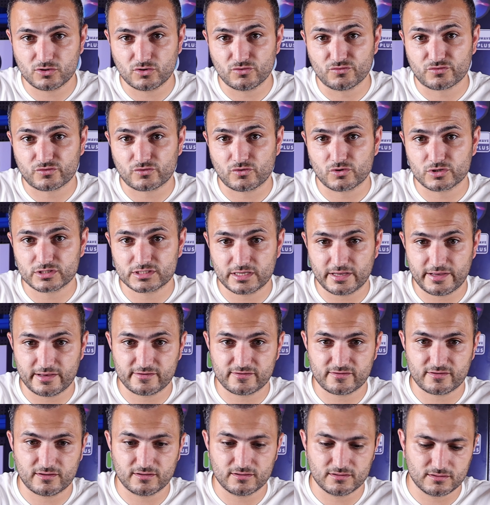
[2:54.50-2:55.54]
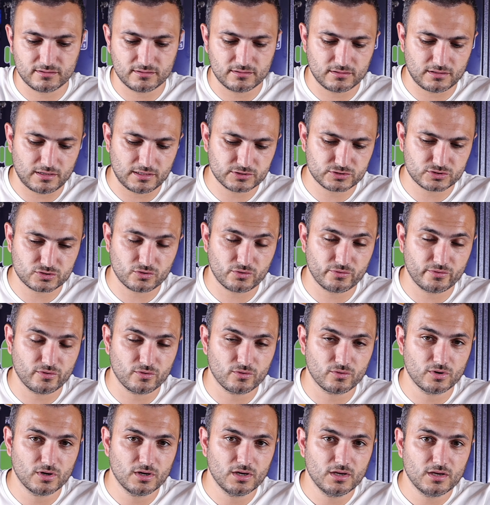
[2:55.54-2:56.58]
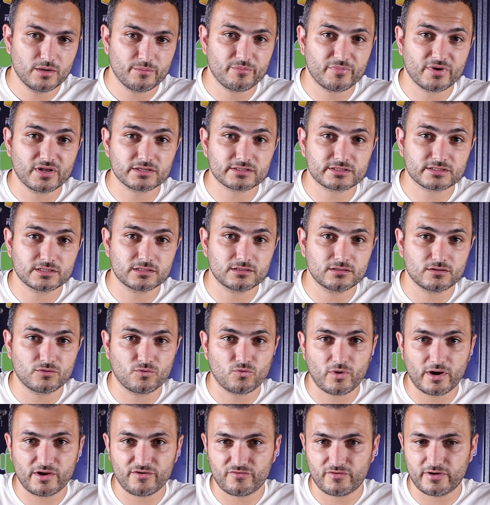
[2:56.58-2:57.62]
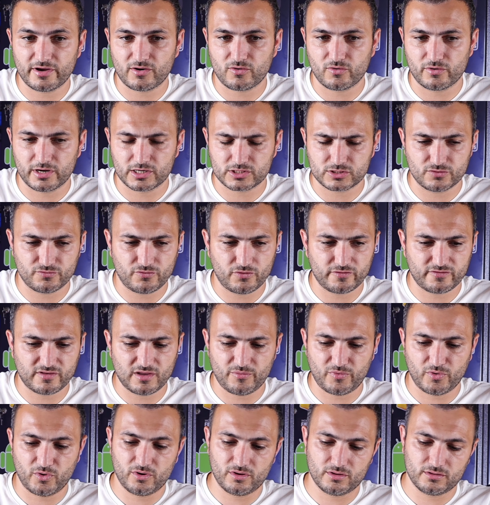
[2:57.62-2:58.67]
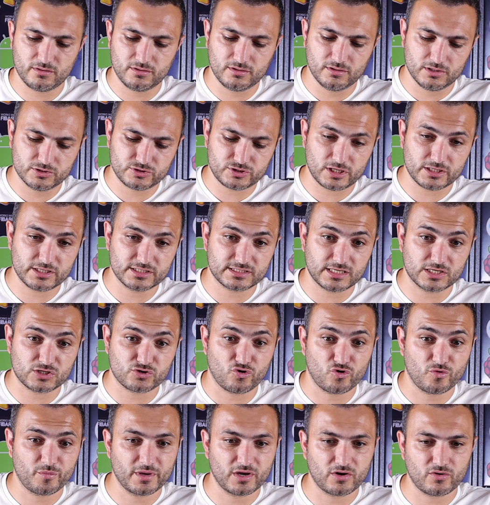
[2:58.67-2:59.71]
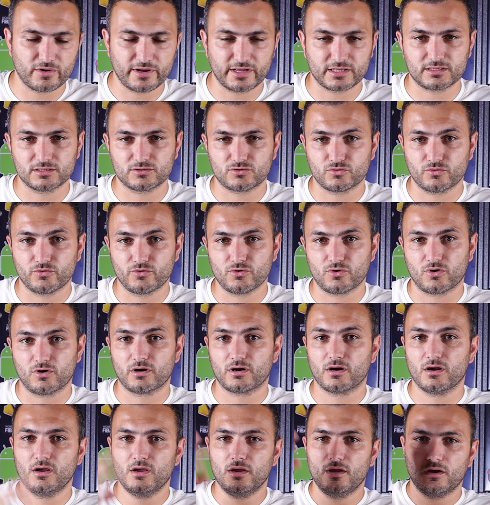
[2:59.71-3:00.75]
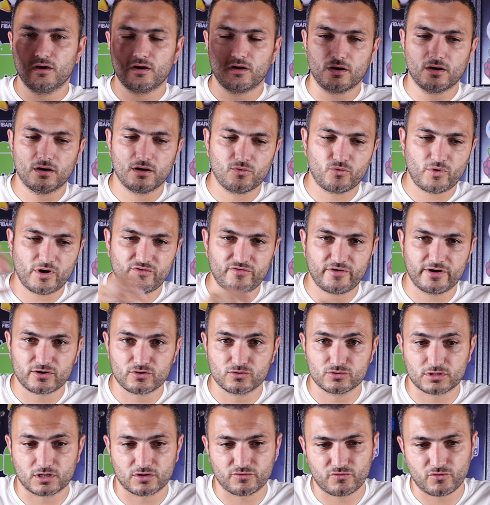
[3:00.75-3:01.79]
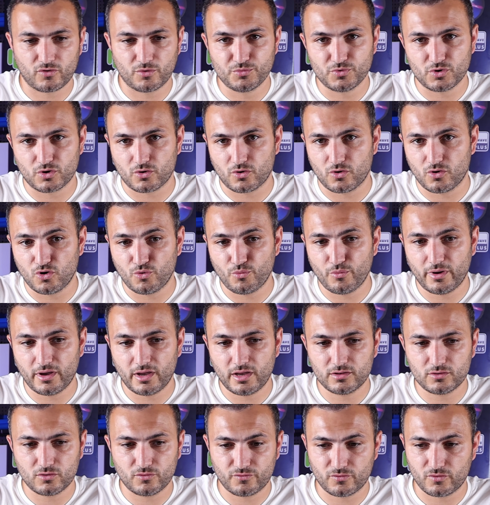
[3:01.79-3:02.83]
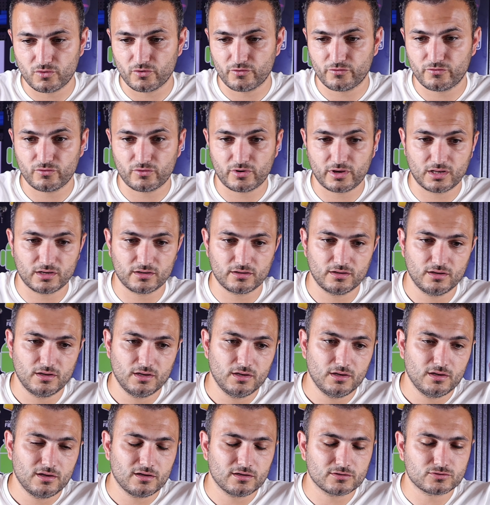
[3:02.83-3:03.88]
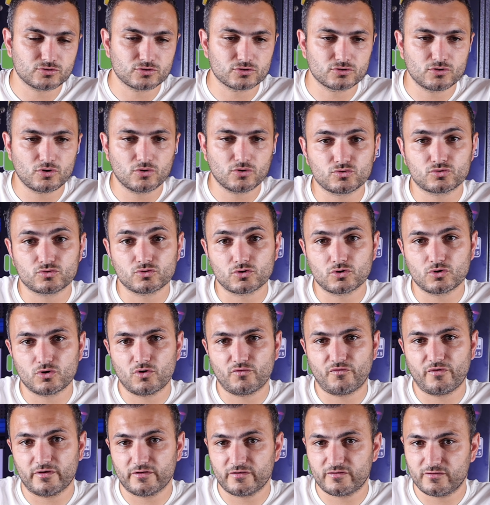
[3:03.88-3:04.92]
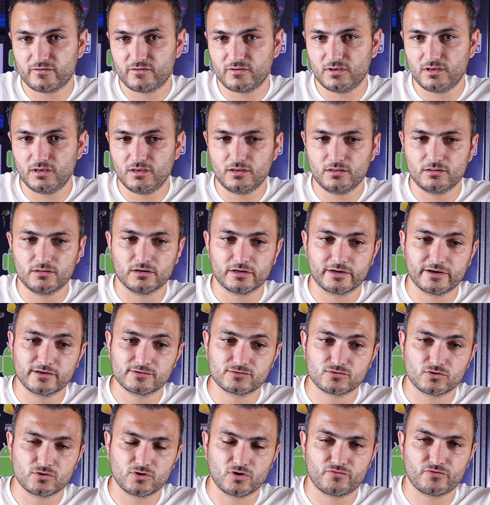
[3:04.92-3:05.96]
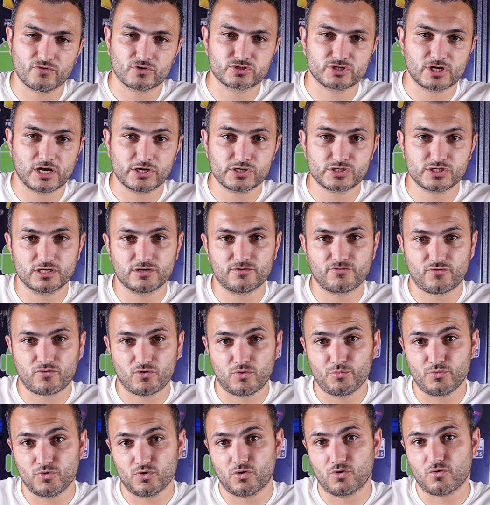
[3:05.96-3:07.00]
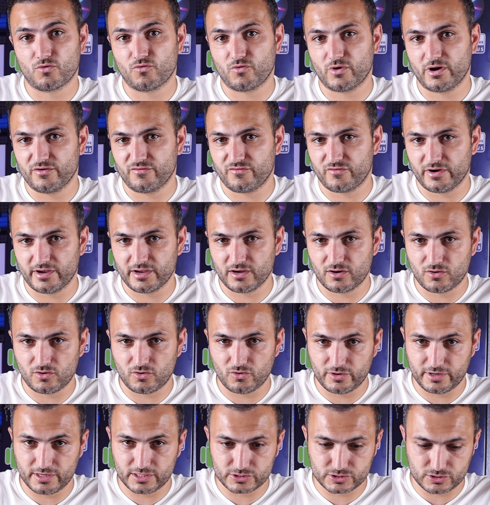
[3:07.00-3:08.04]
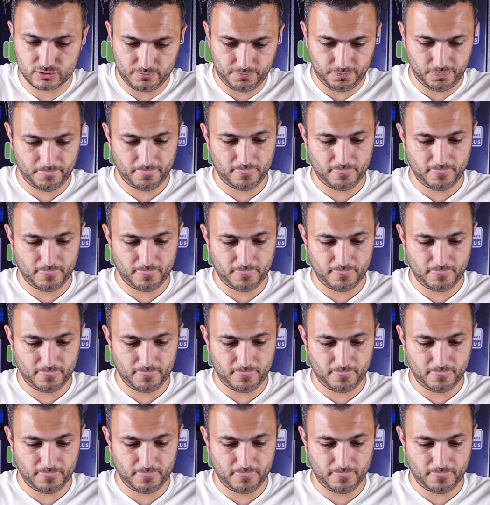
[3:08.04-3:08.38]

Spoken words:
And of course has also built-in Wi-Fi connection. For example, the charging station will be connected to your Wi-Fi router from your home, and of course you can turn turn off and see the history of your charging from your Wi-Fi connection.